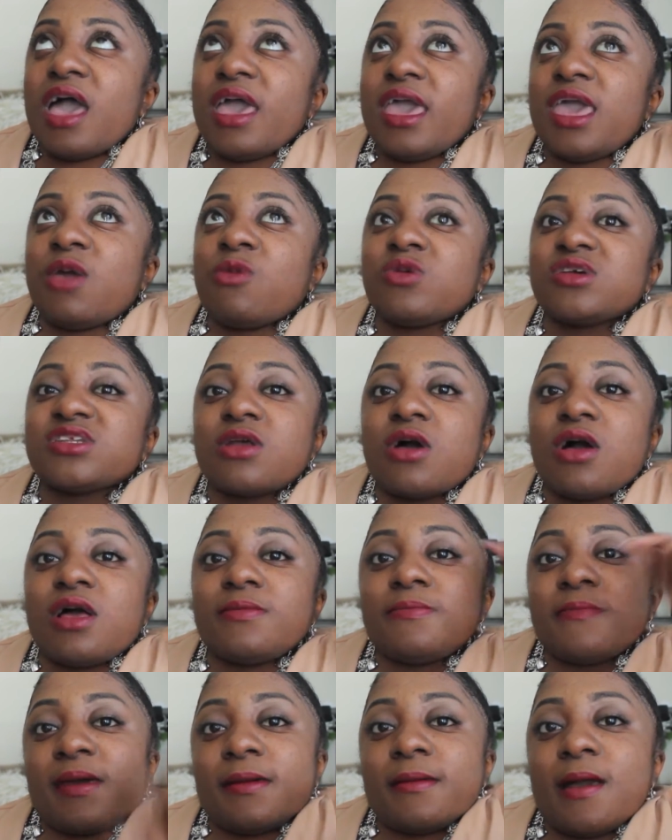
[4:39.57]
It was
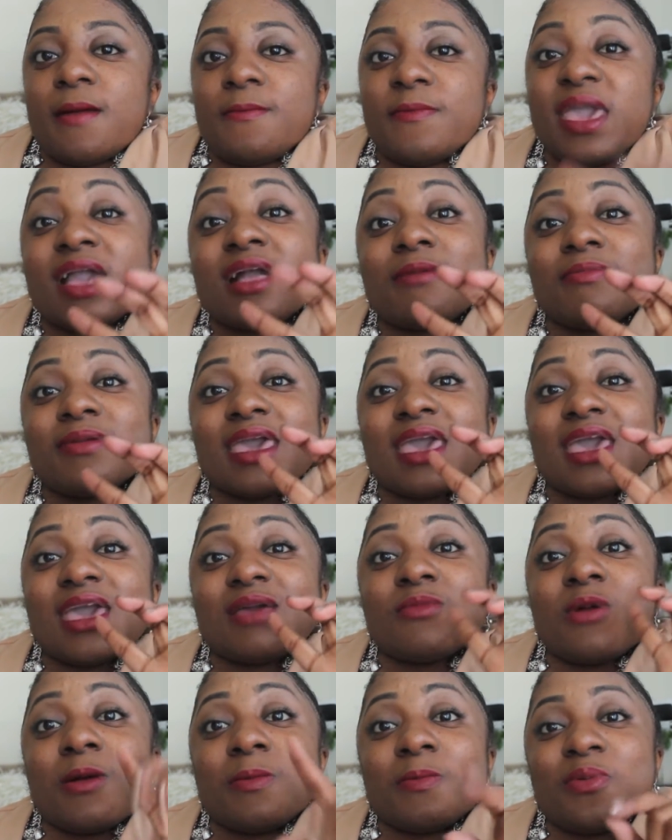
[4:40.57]
on Makeup
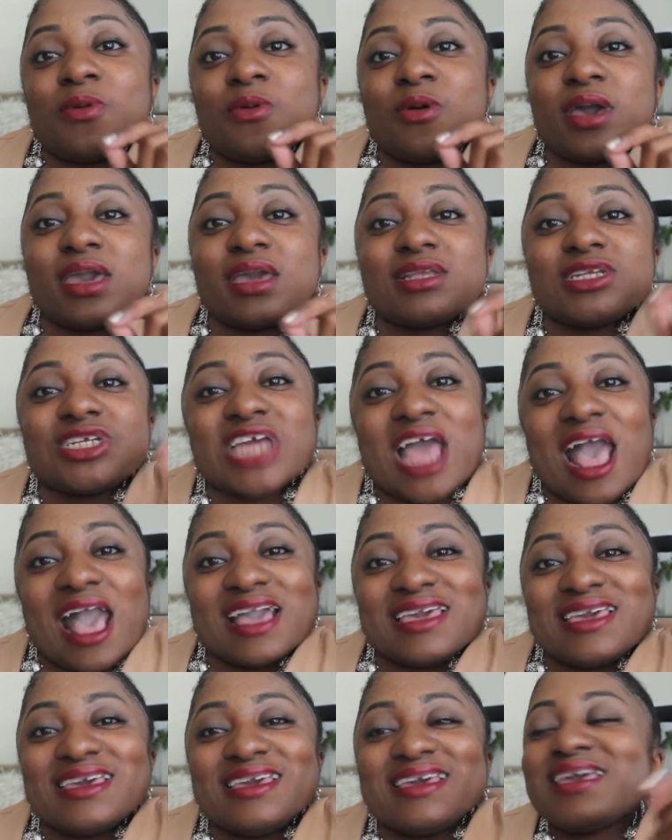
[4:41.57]
Game on Point,
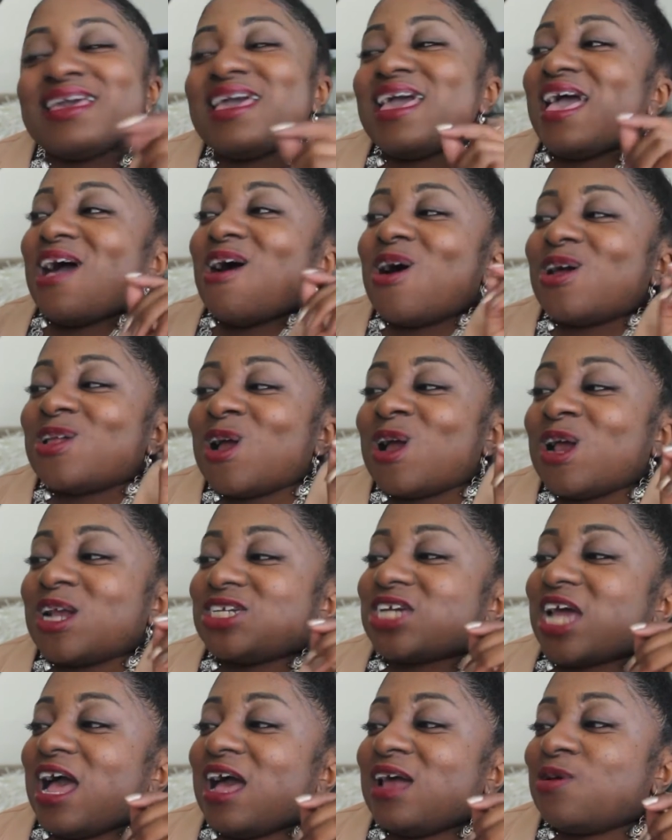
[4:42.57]
Jackie, on her
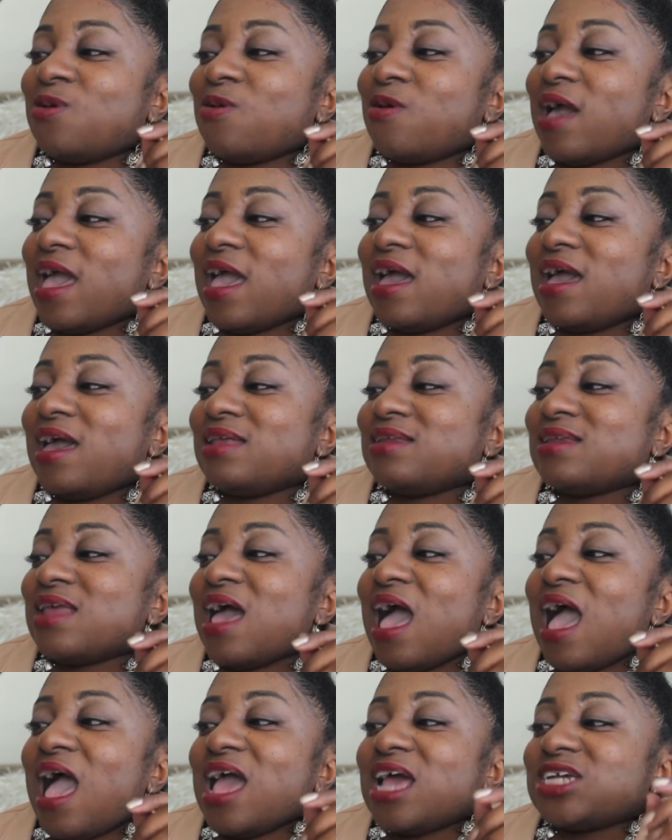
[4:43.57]
channel, and
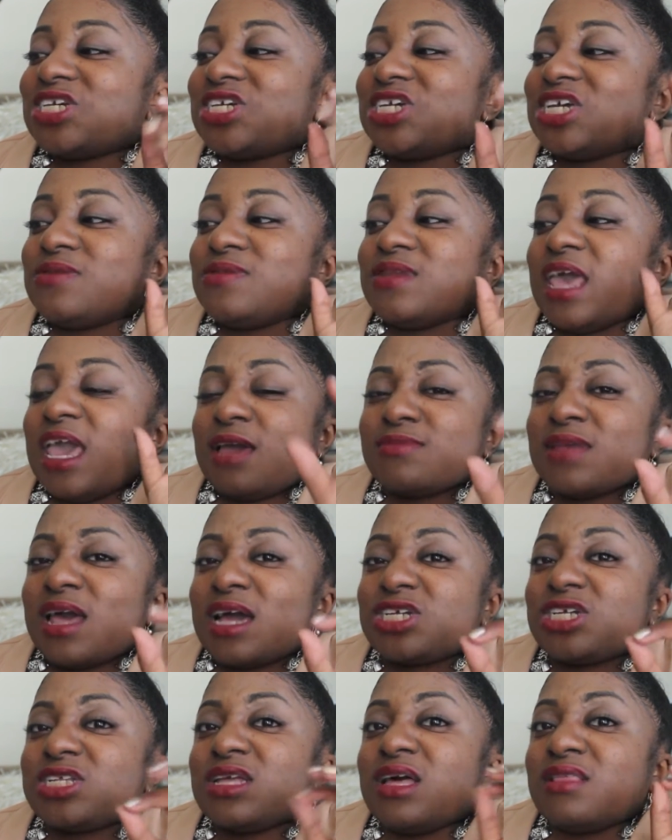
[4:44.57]
she named
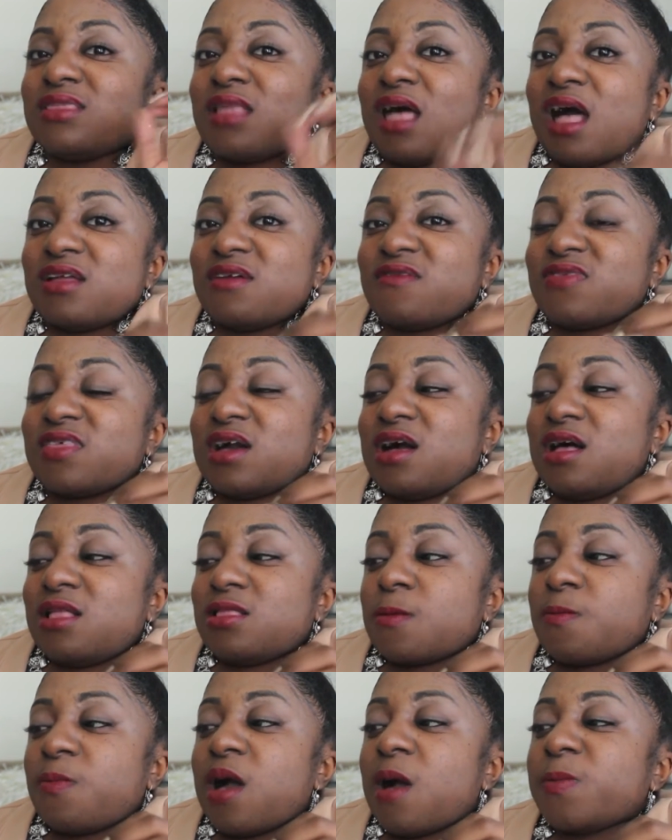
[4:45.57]
actually a lot of the
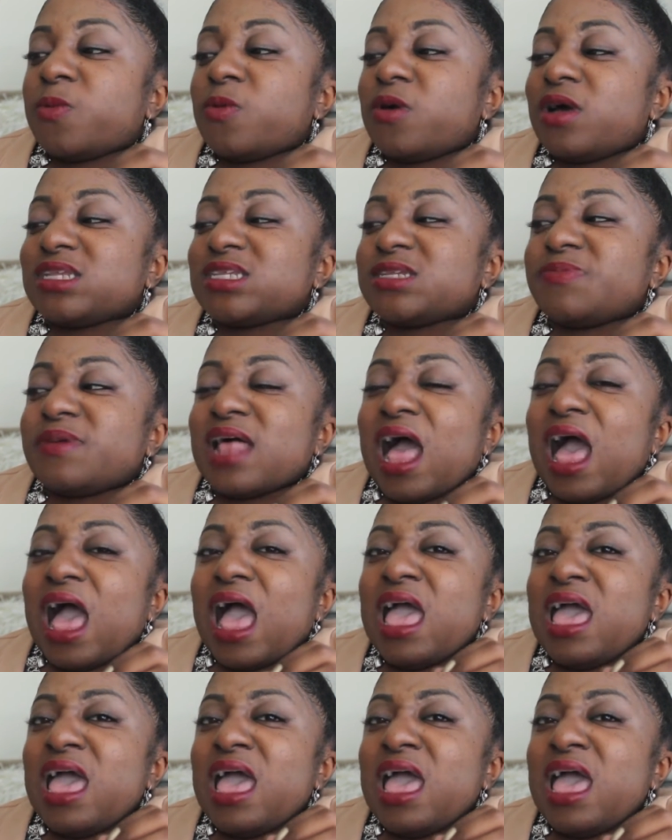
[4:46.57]
ColourPop ones, but